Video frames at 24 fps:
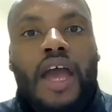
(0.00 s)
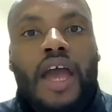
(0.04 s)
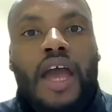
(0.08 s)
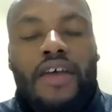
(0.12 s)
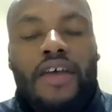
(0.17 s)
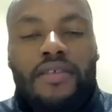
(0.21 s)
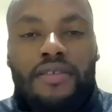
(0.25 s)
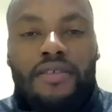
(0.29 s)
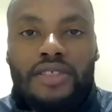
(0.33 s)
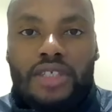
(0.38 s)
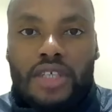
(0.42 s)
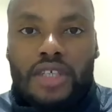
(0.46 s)

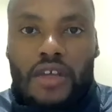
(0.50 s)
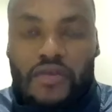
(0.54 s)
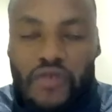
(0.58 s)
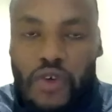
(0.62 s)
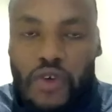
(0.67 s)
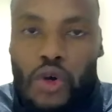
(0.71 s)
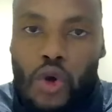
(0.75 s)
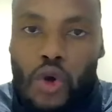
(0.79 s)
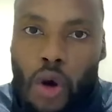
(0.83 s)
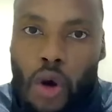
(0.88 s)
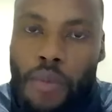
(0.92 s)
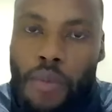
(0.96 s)
And if
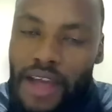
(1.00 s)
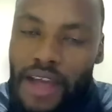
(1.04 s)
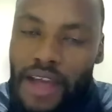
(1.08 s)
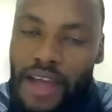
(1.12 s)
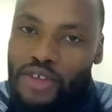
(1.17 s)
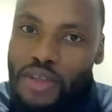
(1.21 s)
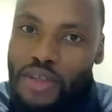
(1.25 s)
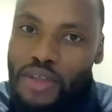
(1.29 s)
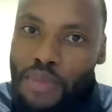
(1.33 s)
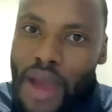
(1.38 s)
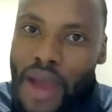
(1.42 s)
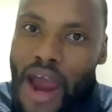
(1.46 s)
you go back
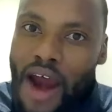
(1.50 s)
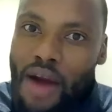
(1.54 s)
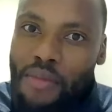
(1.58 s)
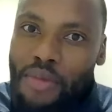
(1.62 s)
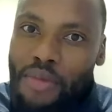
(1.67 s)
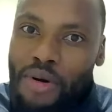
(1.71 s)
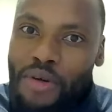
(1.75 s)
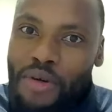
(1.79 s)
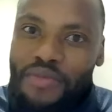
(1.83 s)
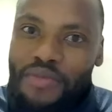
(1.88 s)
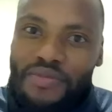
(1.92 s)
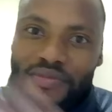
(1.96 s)
to the
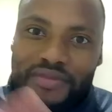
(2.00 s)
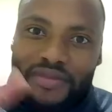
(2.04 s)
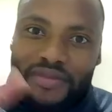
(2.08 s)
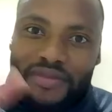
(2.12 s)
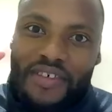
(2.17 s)
parable,